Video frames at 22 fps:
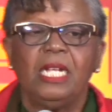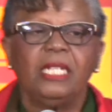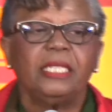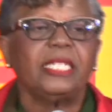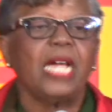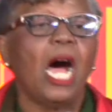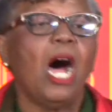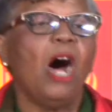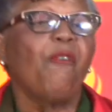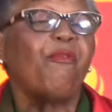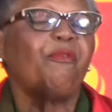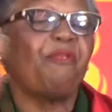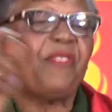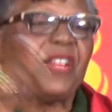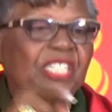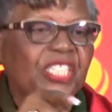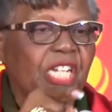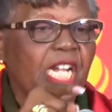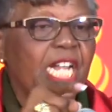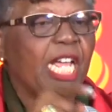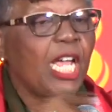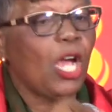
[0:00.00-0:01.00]
to
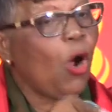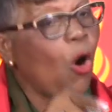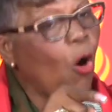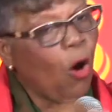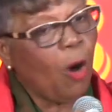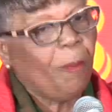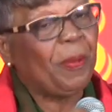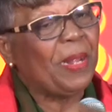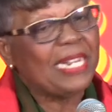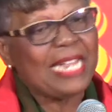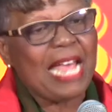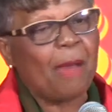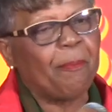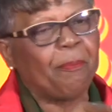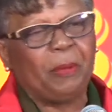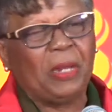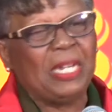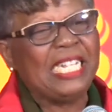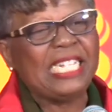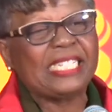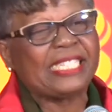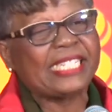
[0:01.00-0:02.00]
officially open that
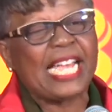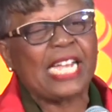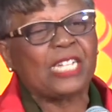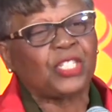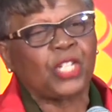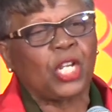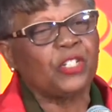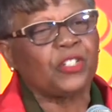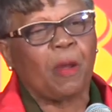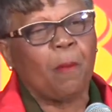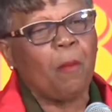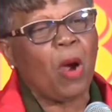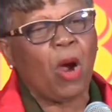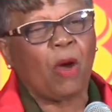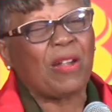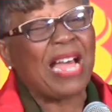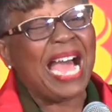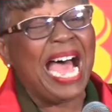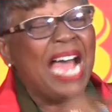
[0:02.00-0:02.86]
police station tomorrow,